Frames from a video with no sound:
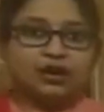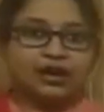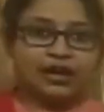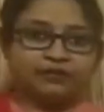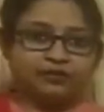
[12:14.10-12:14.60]

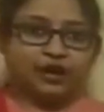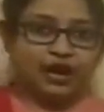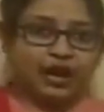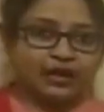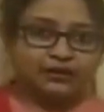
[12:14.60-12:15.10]
Now I
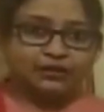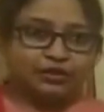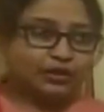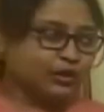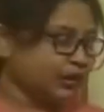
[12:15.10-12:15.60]
have to
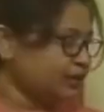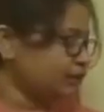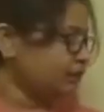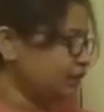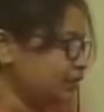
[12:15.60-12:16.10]
ask
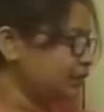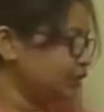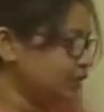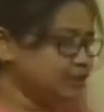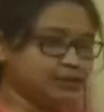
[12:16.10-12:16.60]
question
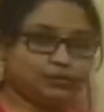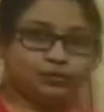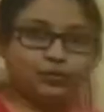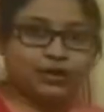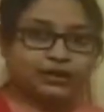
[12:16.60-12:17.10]
with the
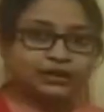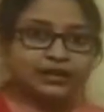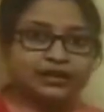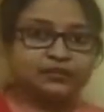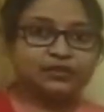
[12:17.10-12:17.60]
word
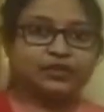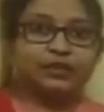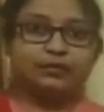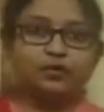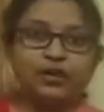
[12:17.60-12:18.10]
where, that
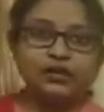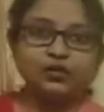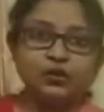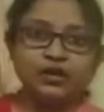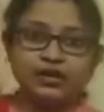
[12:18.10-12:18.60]
is with the
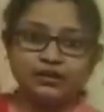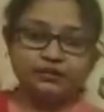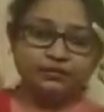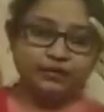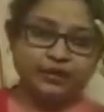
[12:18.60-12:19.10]
WH
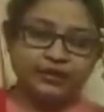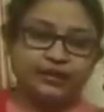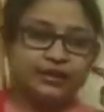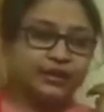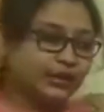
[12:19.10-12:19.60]
word
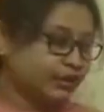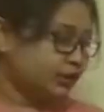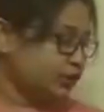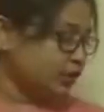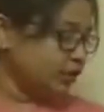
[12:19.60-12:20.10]
where.
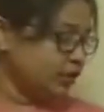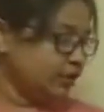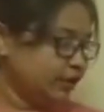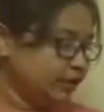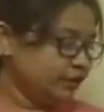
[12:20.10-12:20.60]

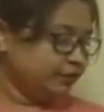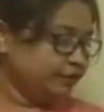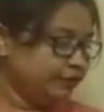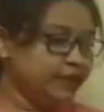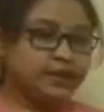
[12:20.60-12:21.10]
So
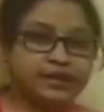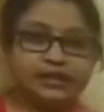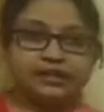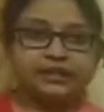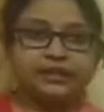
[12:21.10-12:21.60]

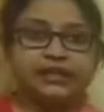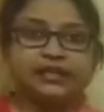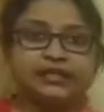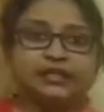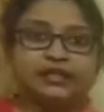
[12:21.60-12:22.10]
where
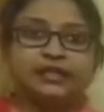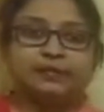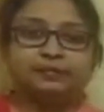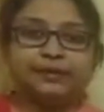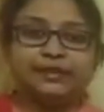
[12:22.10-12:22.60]

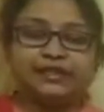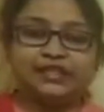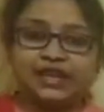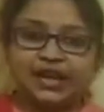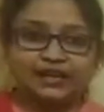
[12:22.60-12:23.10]
did
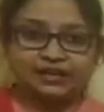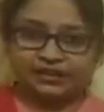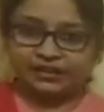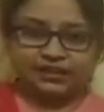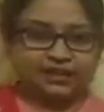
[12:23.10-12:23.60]
couple
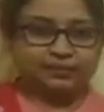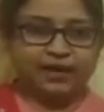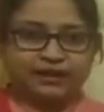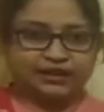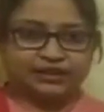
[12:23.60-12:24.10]
stand?
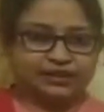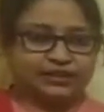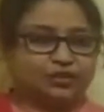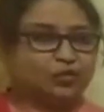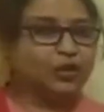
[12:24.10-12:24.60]
It is
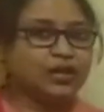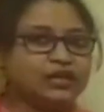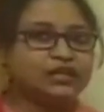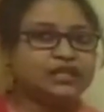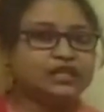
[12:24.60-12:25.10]
past tense.
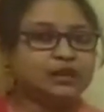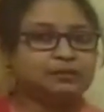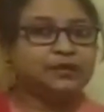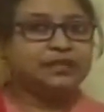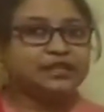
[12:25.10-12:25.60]
So where
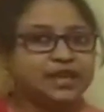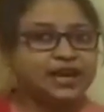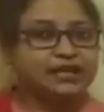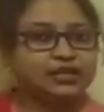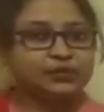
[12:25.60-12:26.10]
did
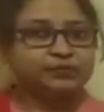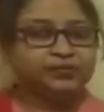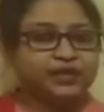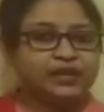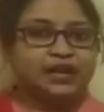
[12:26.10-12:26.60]
couple
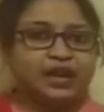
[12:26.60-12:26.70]
stand?